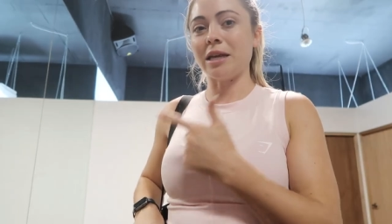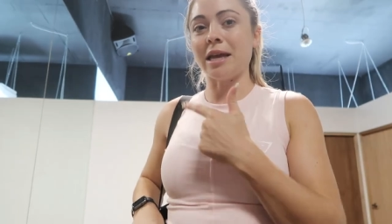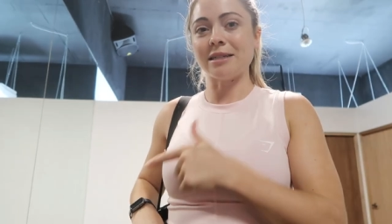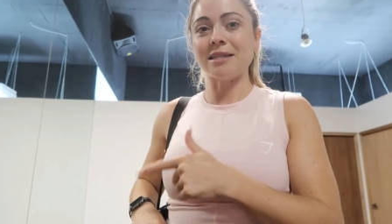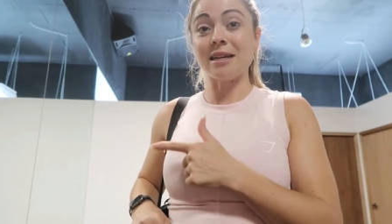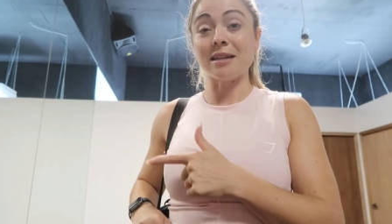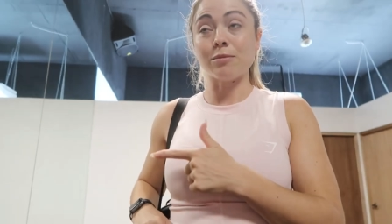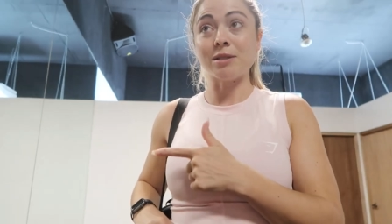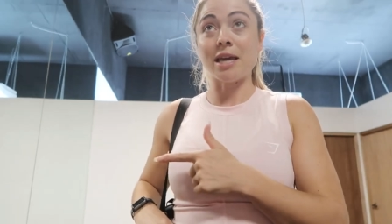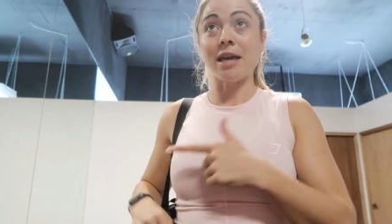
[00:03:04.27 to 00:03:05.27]
And he ended
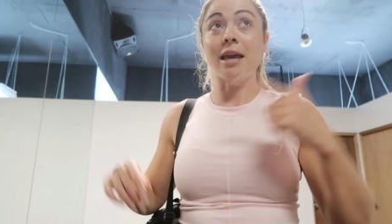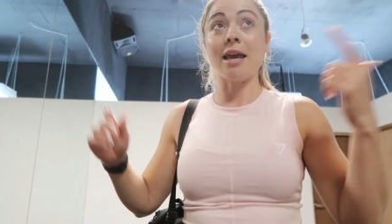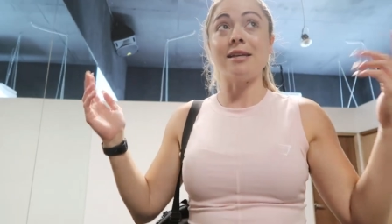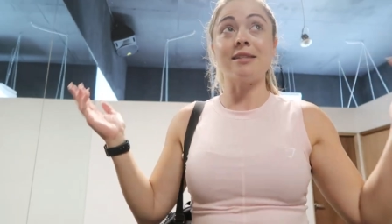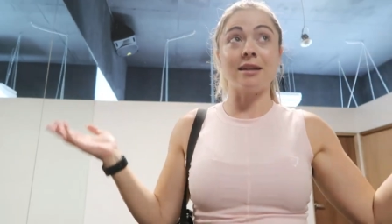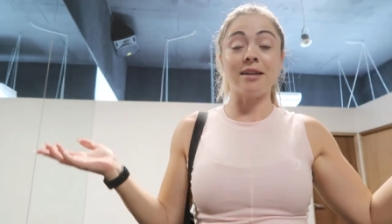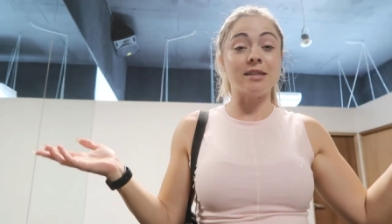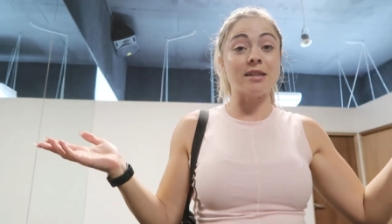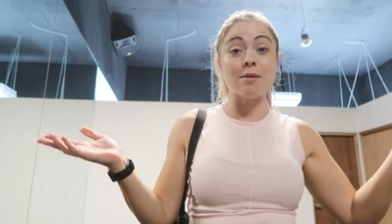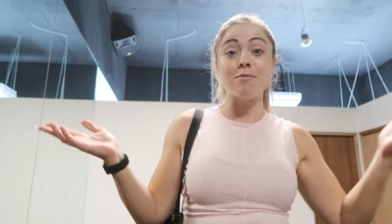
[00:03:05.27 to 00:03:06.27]
up saying, hey,
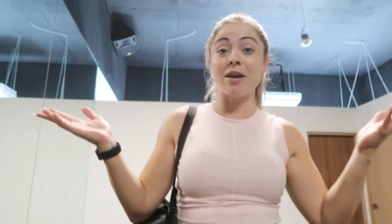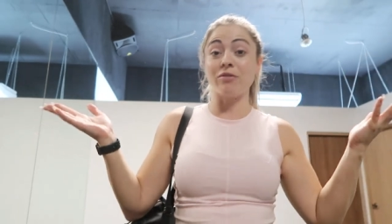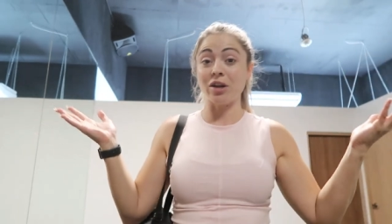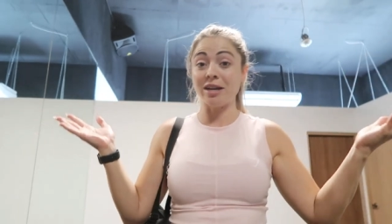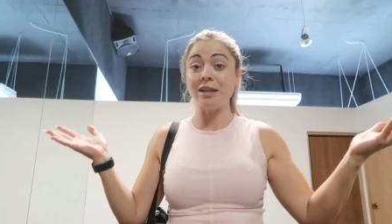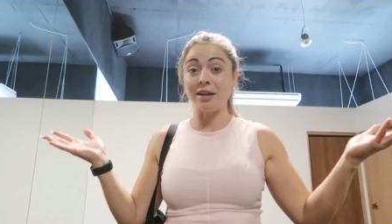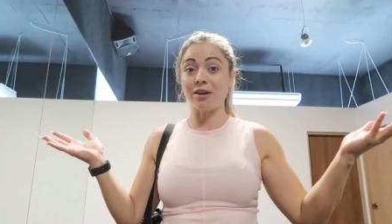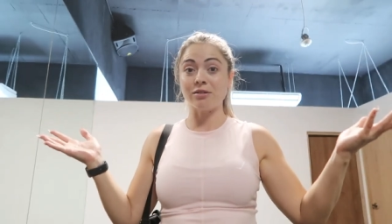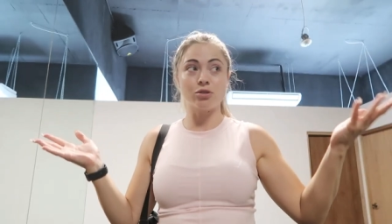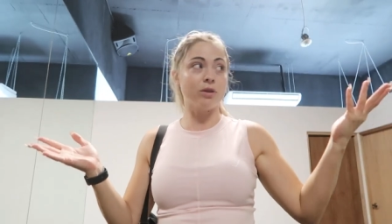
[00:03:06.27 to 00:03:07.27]
Sundays, I'm never in
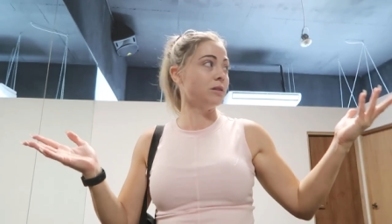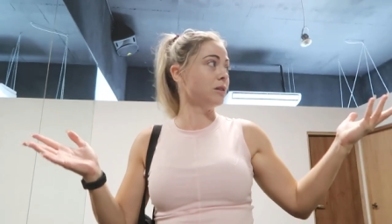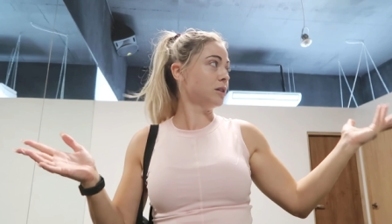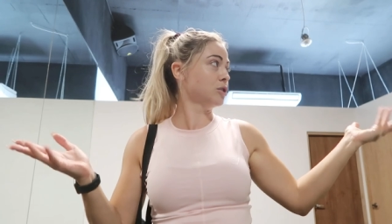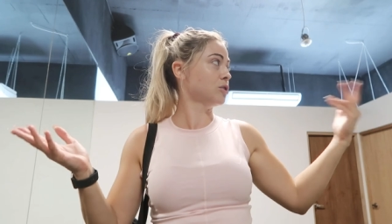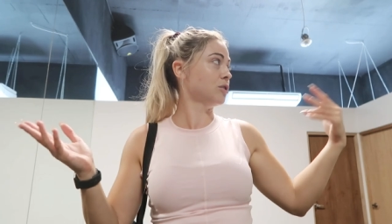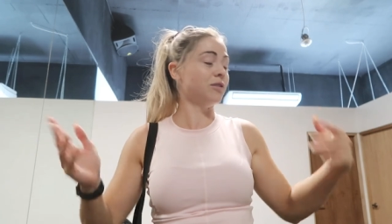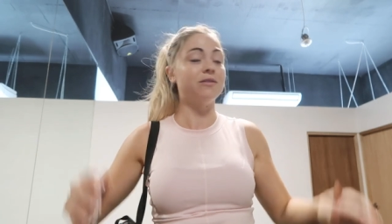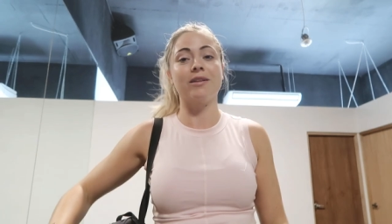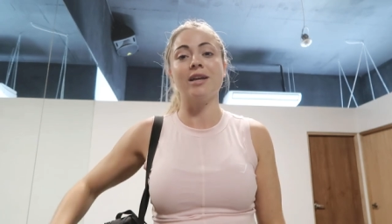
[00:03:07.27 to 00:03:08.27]
here. So I literally just turned
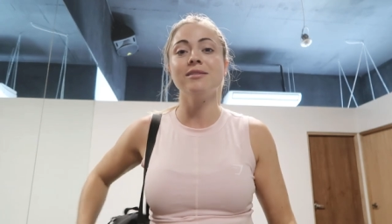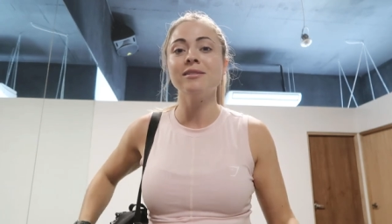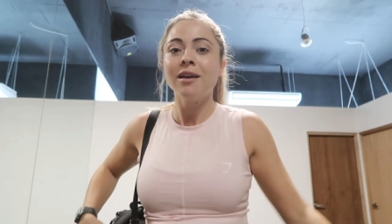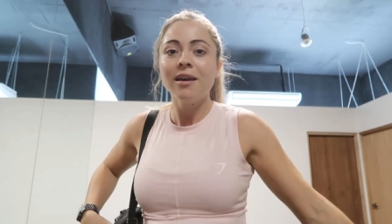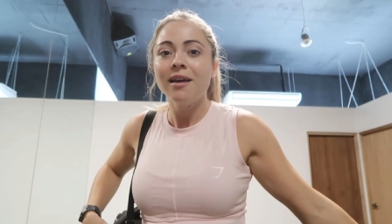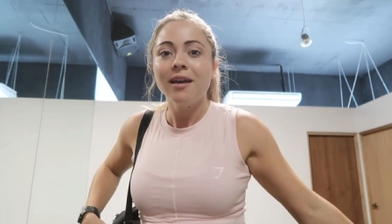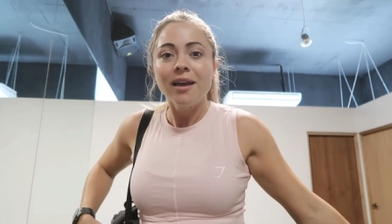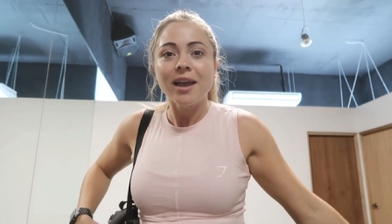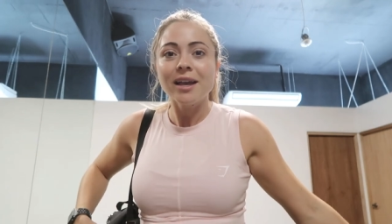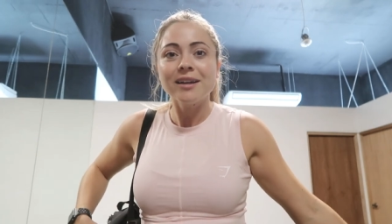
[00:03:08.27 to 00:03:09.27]
on the lights
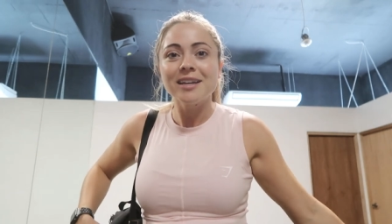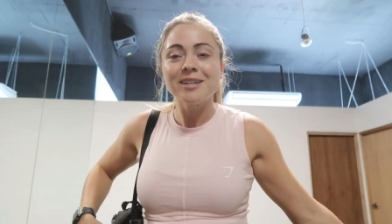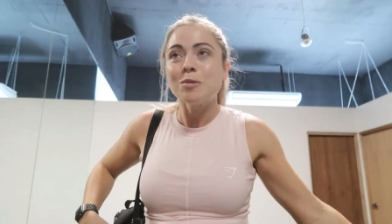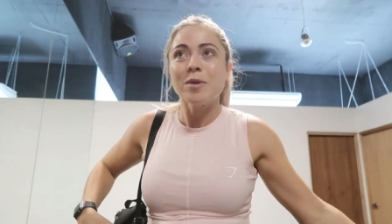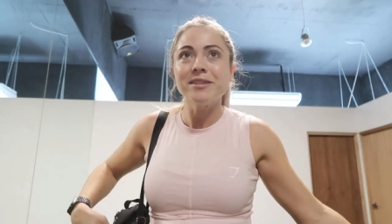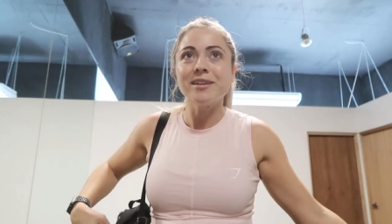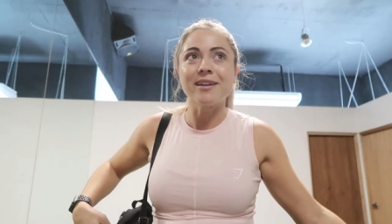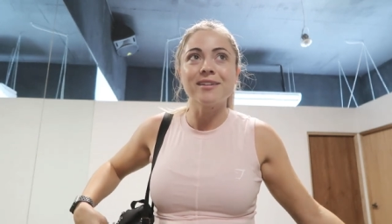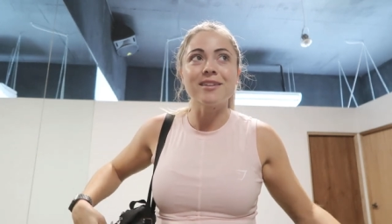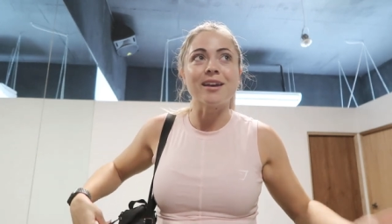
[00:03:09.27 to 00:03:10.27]
and it's amazing,
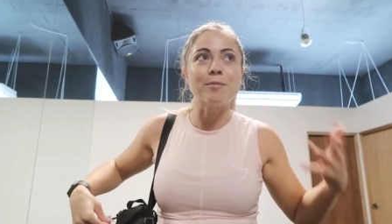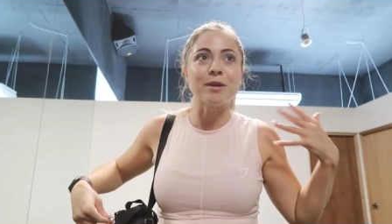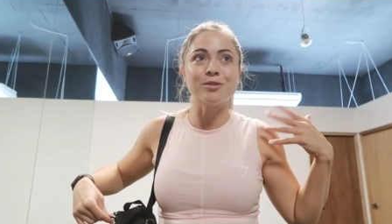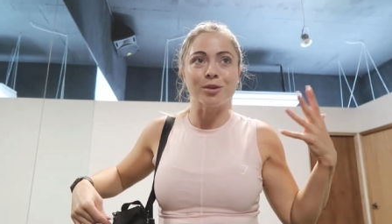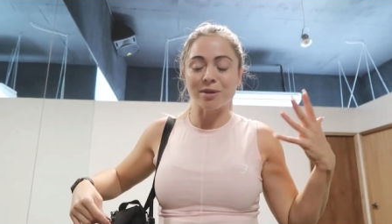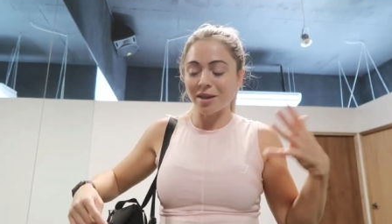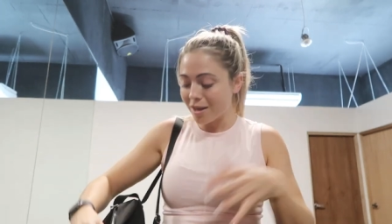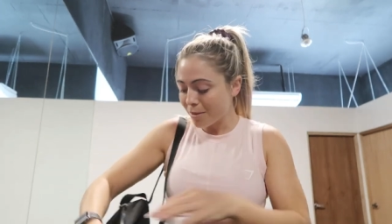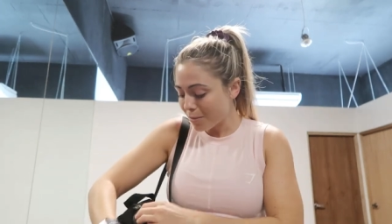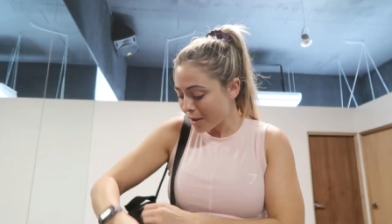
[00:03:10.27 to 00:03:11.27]
because like I'm not disturbing
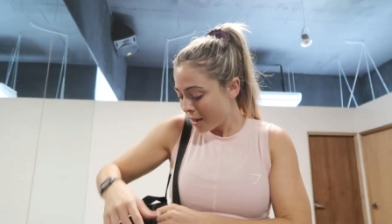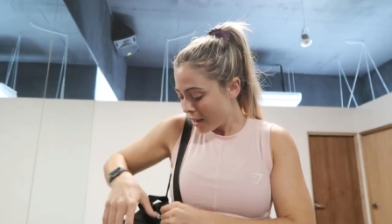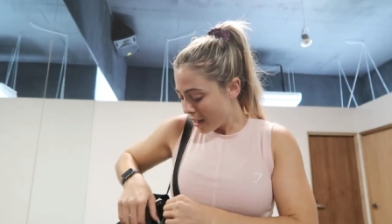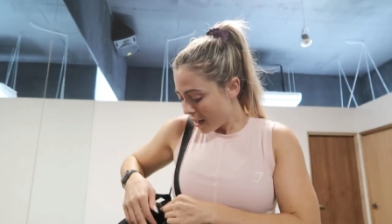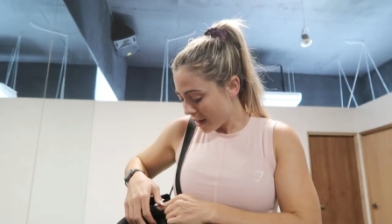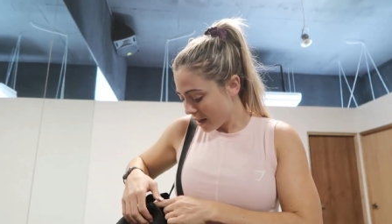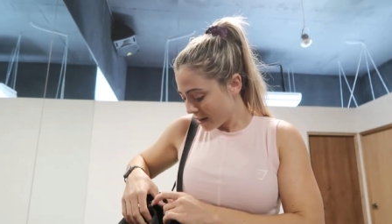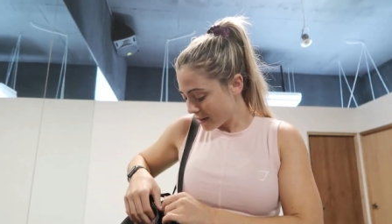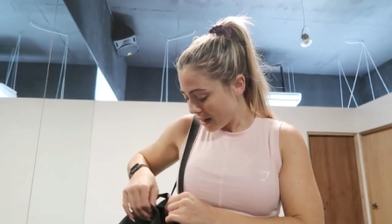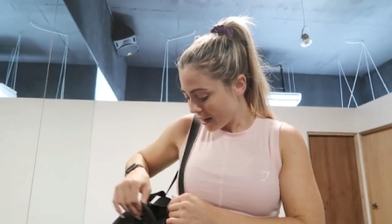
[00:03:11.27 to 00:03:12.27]
him
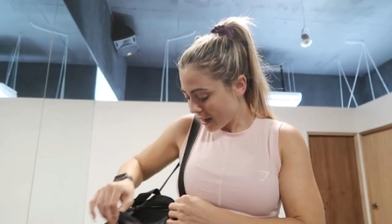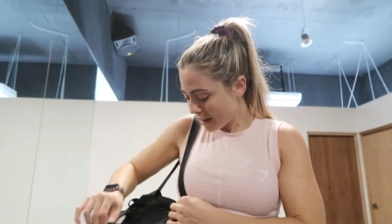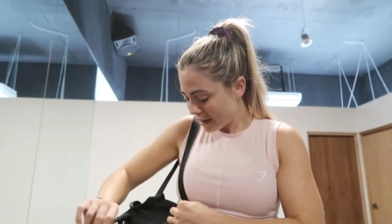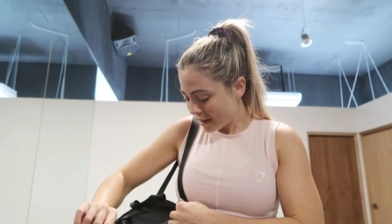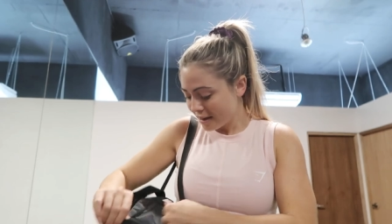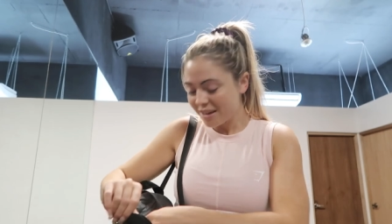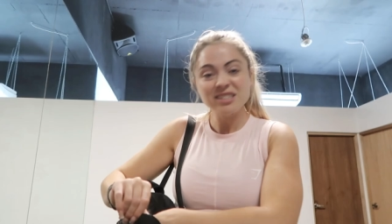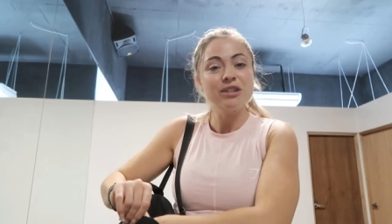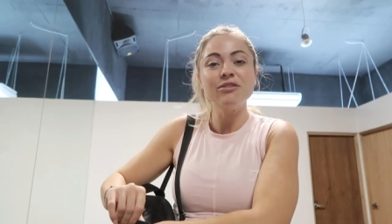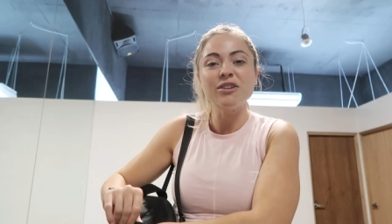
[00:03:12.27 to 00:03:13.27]
and I
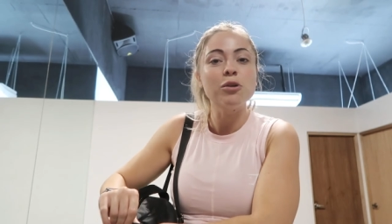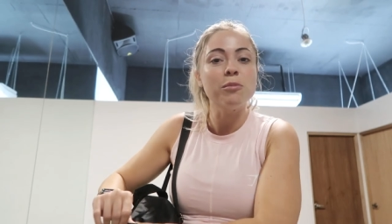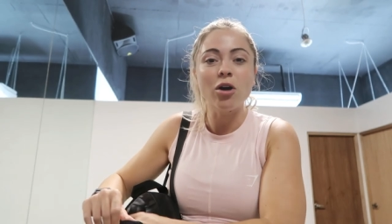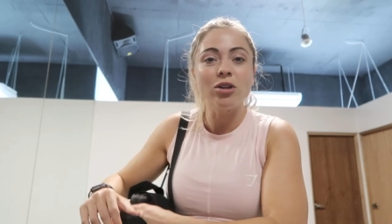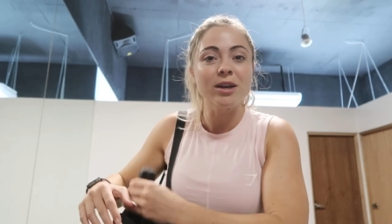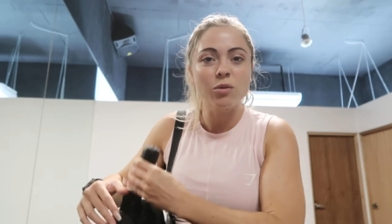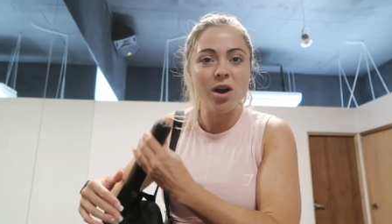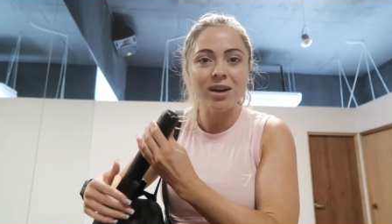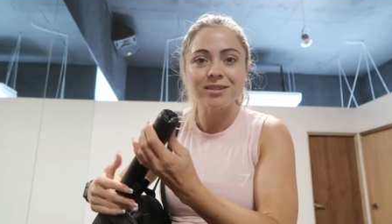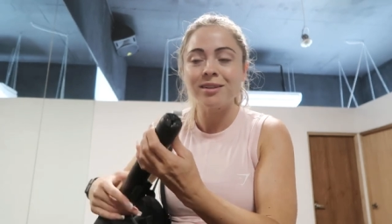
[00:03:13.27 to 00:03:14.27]
get to film all I
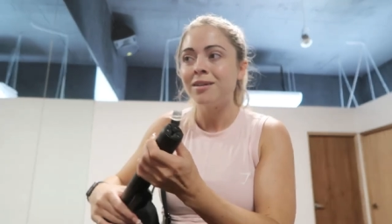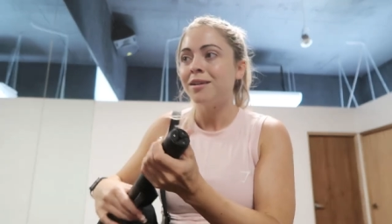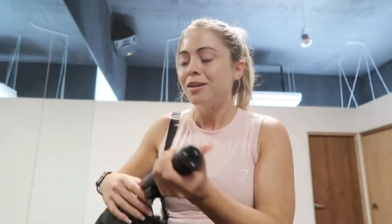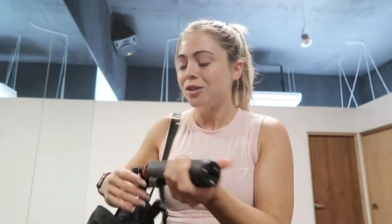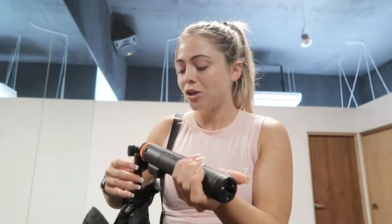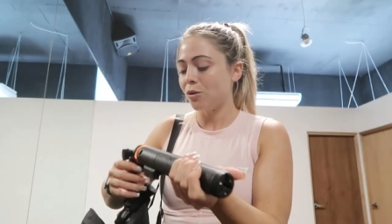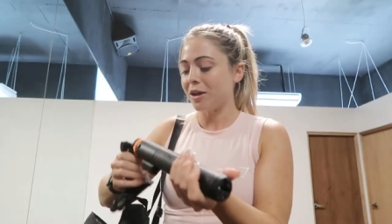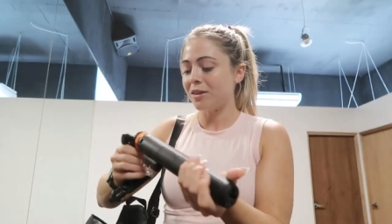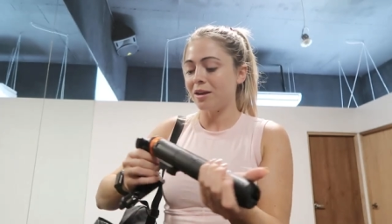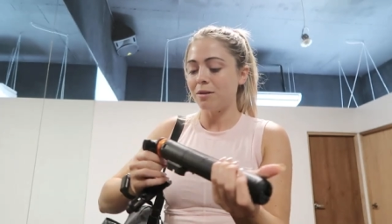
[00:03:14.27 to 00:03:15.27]
want. So
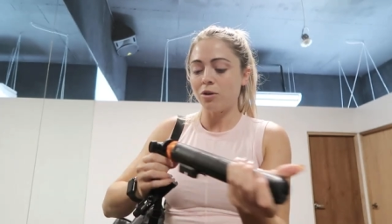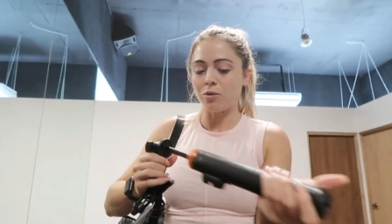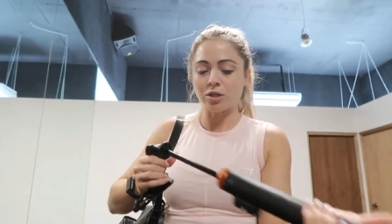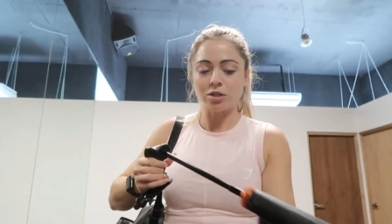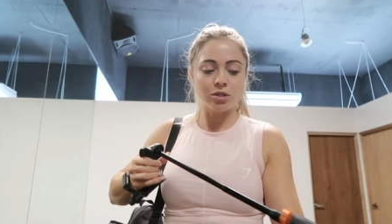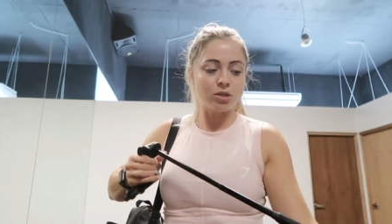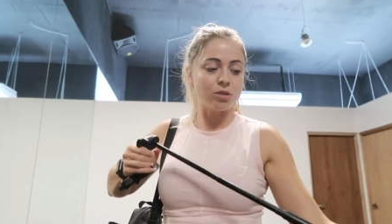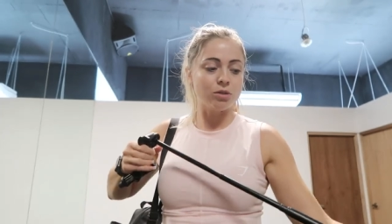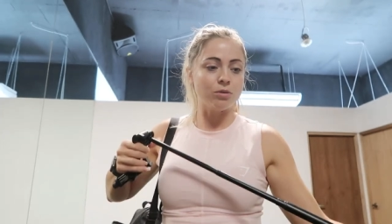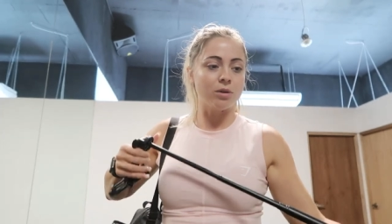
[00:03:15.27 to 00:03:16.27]
I think I'm going to
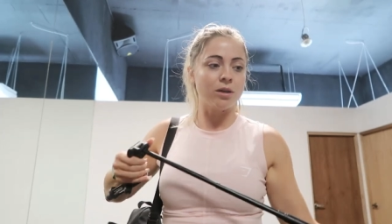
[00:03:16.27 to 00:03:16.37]
do